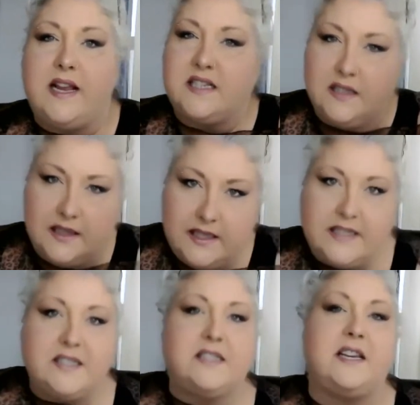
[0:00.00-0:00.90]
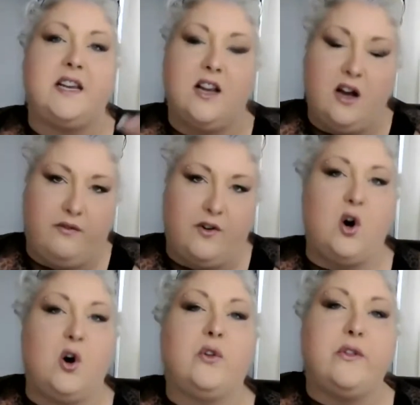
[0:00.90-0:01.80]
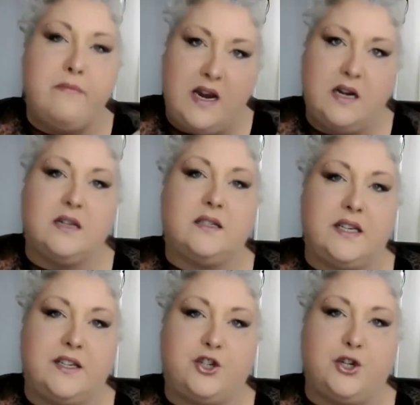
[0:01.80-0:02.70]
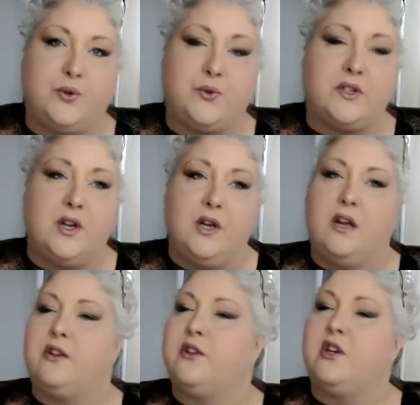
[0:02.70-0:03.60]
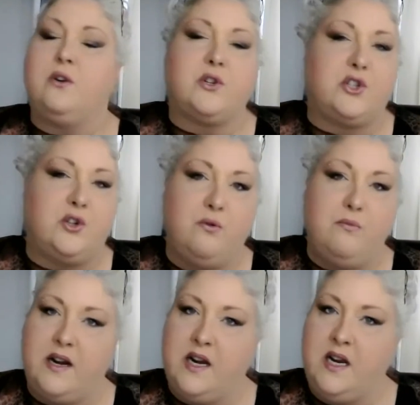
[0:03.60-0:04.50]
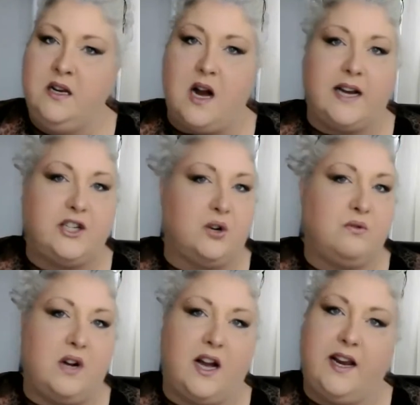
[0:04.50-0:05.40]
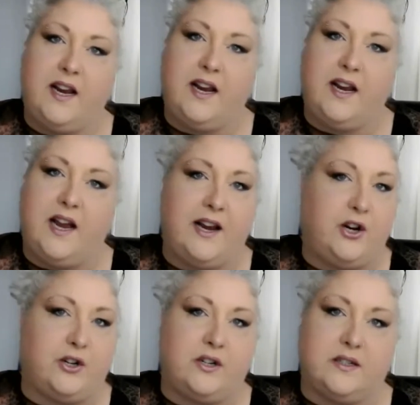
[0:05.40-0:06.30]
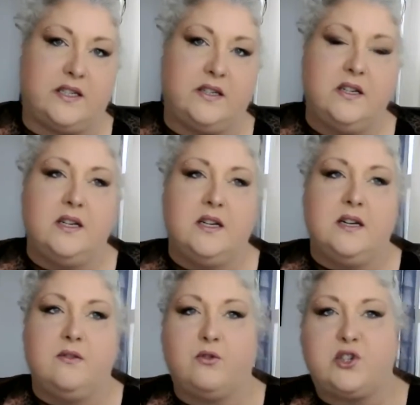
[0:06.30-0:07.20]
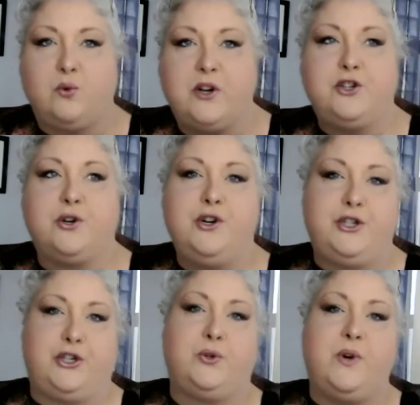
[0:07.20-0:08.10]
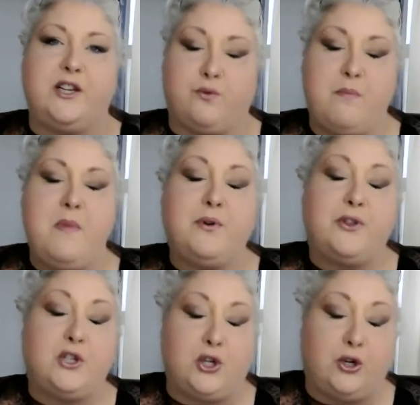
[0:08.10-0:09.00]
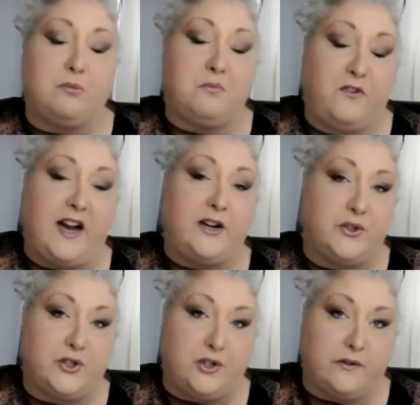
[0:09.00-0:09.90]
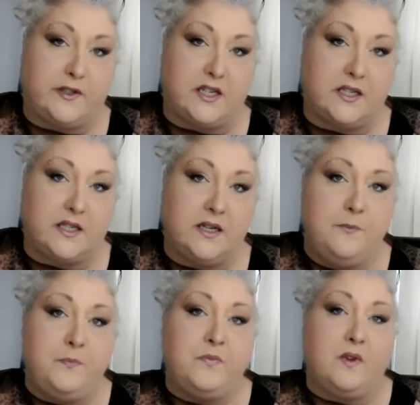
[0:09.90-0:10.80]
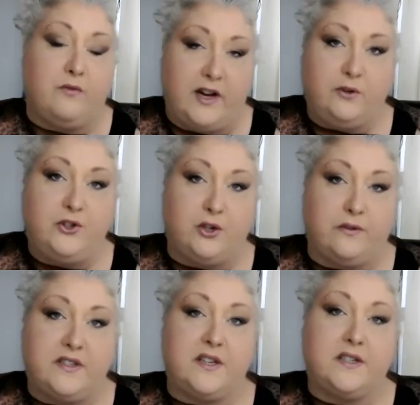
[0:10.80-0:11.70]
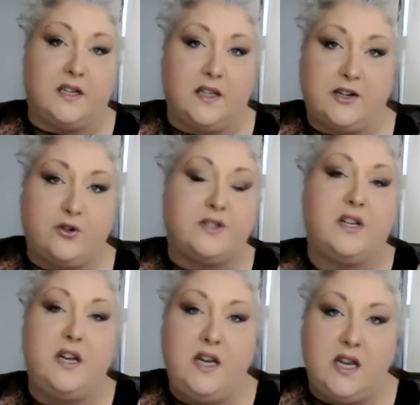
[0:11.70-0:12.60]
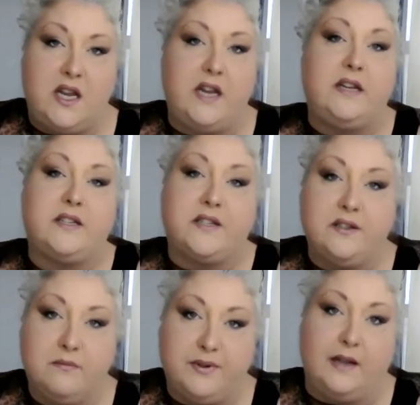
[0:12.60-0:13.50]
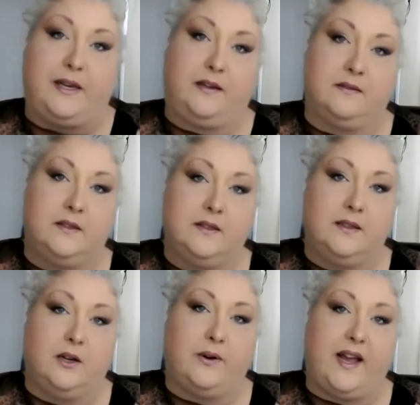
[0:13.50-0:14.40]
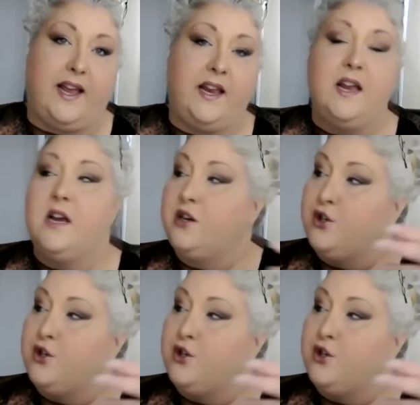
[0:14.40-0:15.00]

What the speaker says: is a listing of all the maintenance issues. There are so many, I couldn't. So what you're going to do is remember the term vital services. Vital services, electricity, heat, plumbing, okay?